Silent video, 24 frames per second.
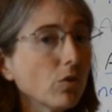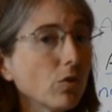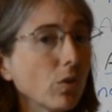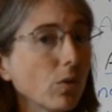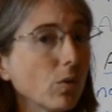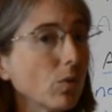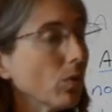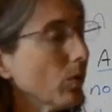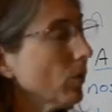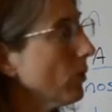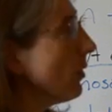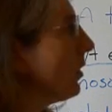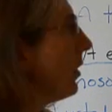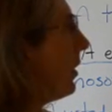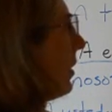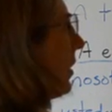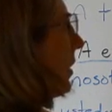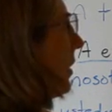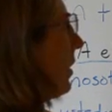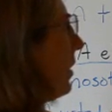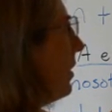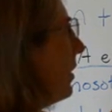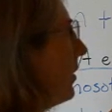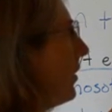So,
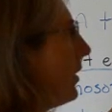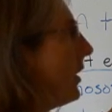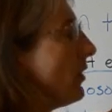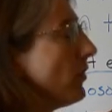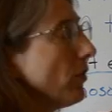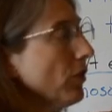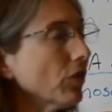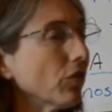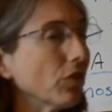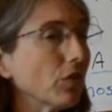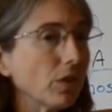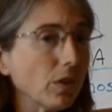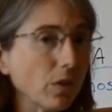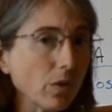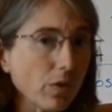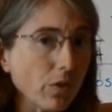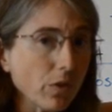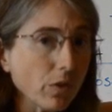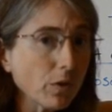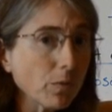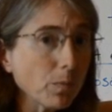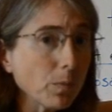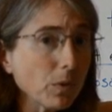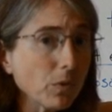this is
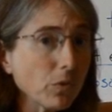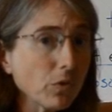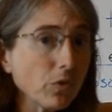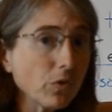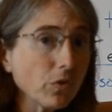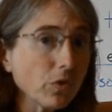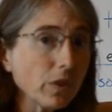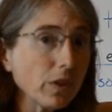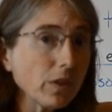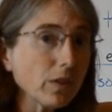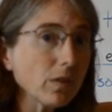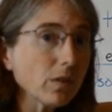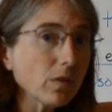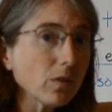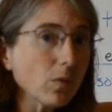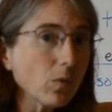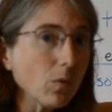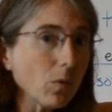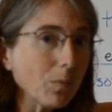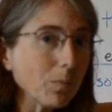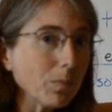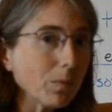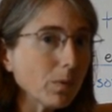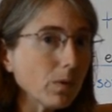still third person singular
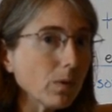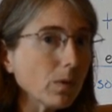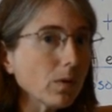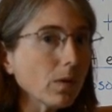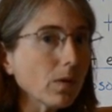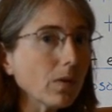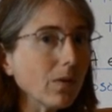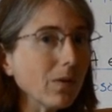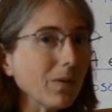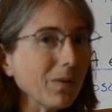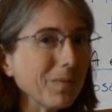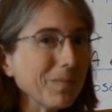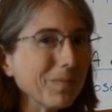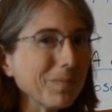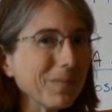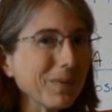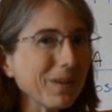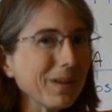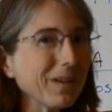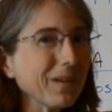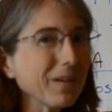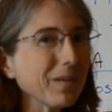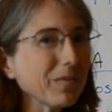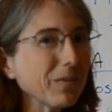or plural,
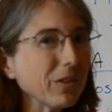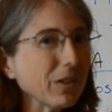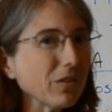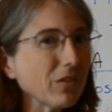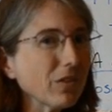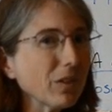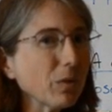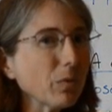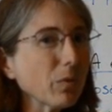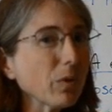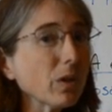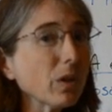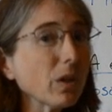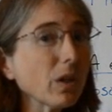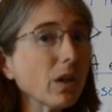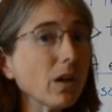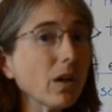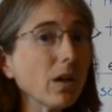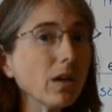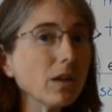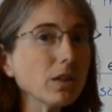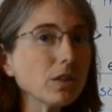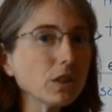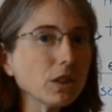but obviously we're going to
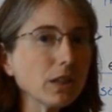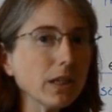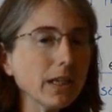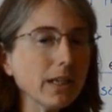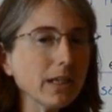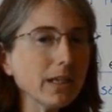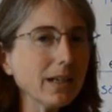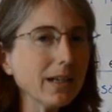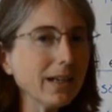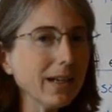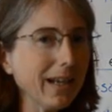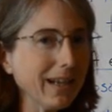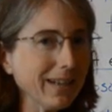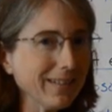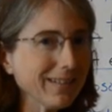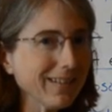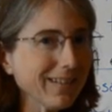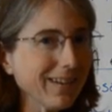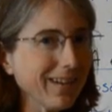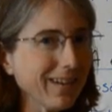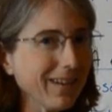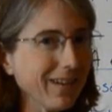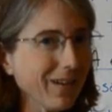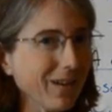conjugate it
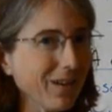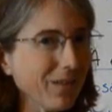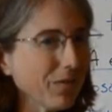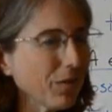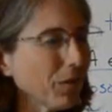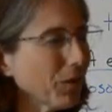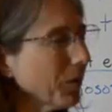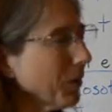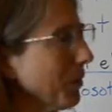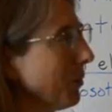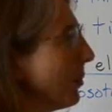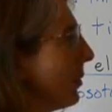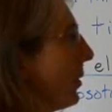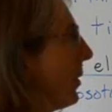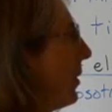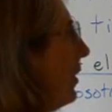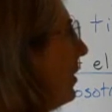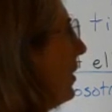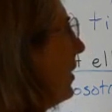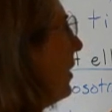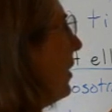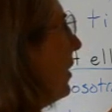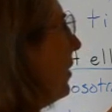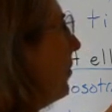as an IR verb.
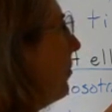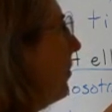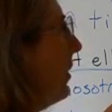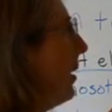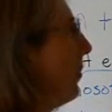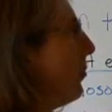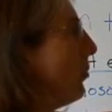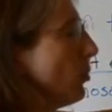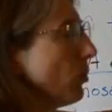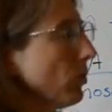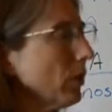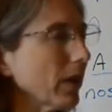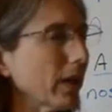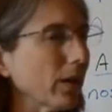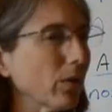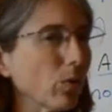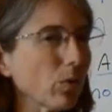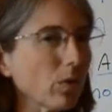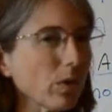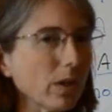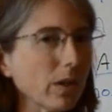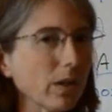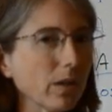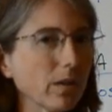Me aburre
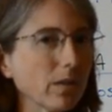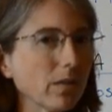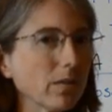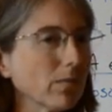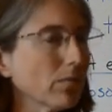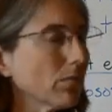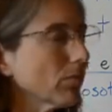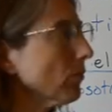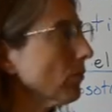correr.